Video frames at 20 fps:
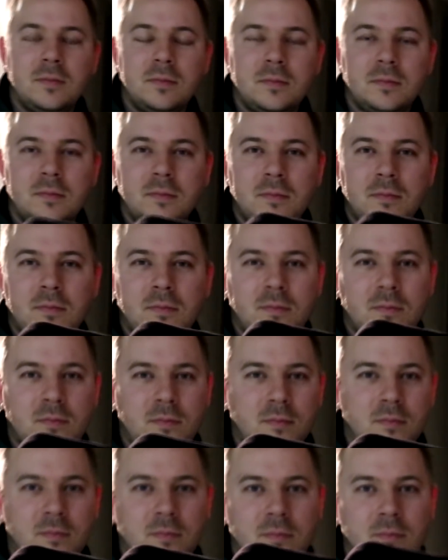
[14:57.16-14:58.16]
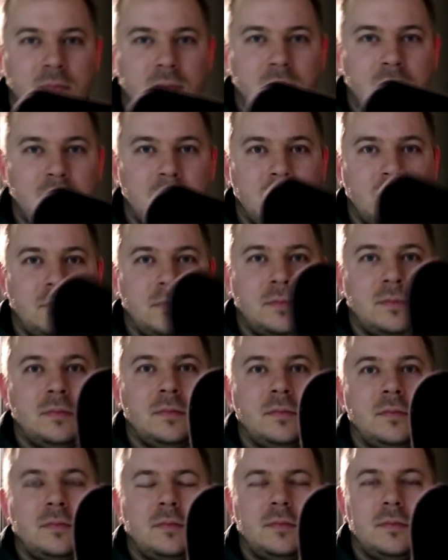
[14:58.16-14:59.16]

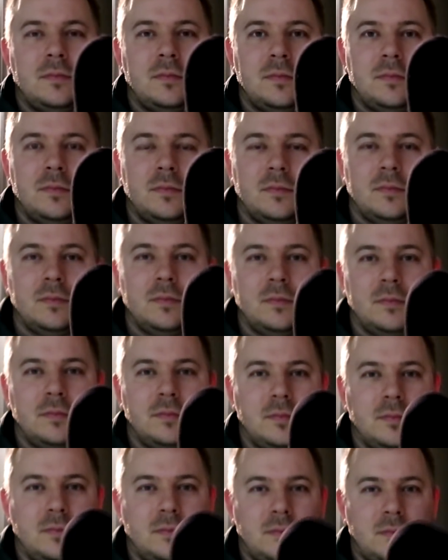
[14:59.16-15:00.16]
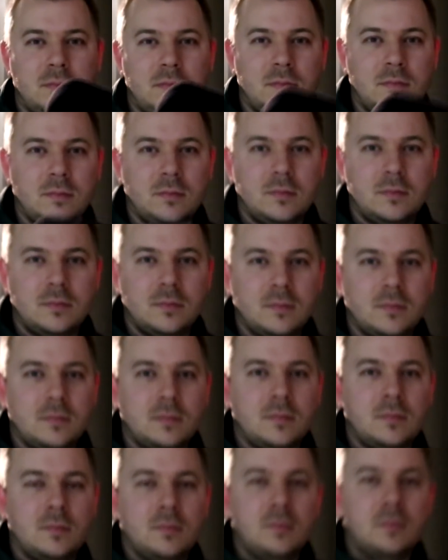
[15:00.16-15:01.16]

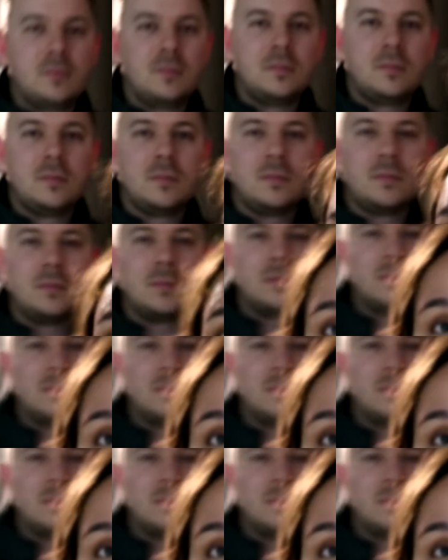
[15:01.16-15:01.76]
This person isn't speaking.